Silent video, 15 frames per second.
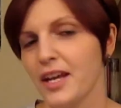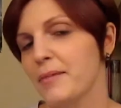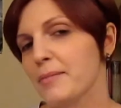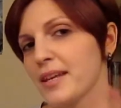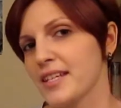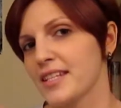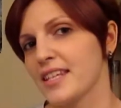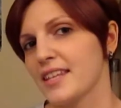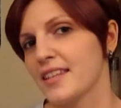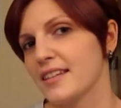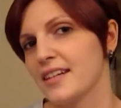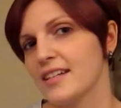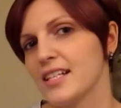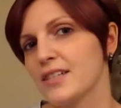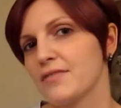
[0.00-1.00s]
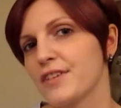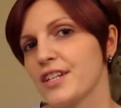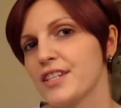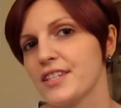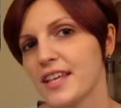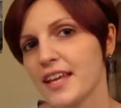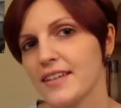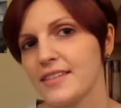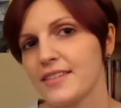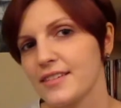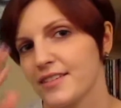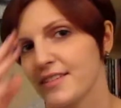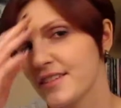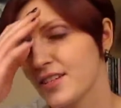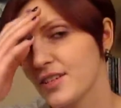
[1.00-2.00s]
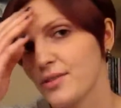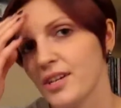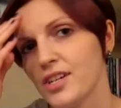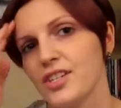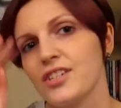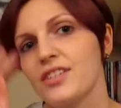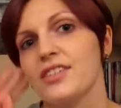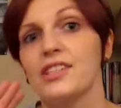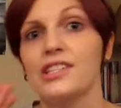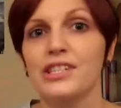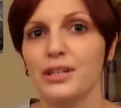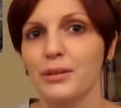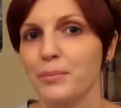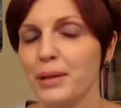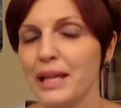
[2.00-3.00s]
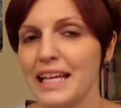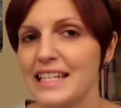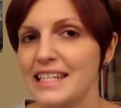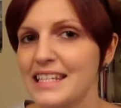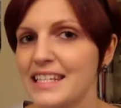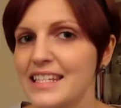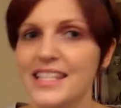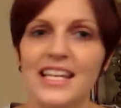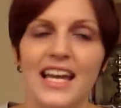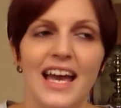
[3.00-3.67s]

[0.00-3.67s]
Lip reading: because Ethan and his friends get in certain situations in certain places,